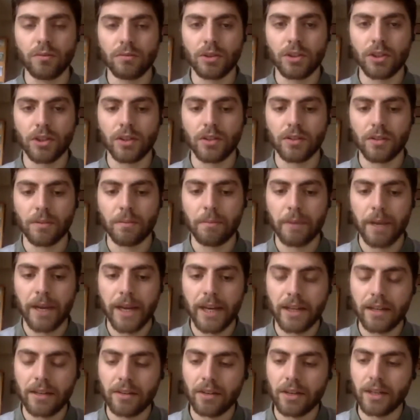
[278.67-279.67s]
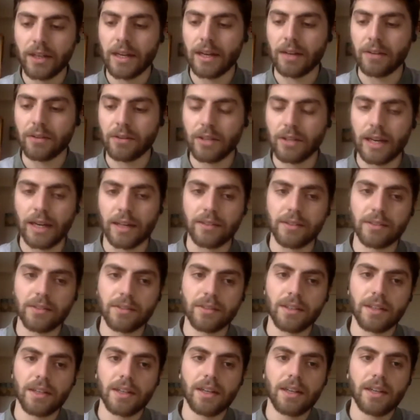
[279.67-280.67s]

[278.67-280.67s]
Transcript: which is the main greenhouse gas.